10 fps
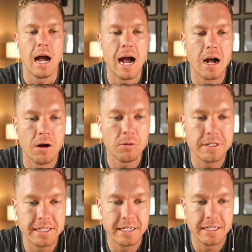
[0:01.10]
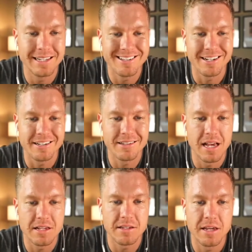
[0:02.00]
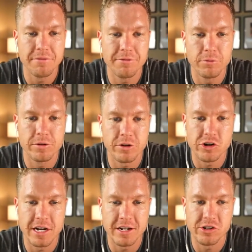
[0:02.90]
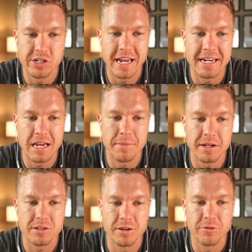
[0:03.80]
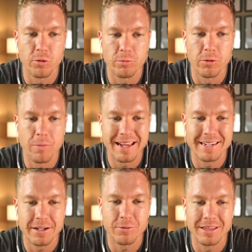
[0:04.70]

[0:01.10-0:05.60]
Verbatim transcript: How did success influence or change the dynamics of your romantic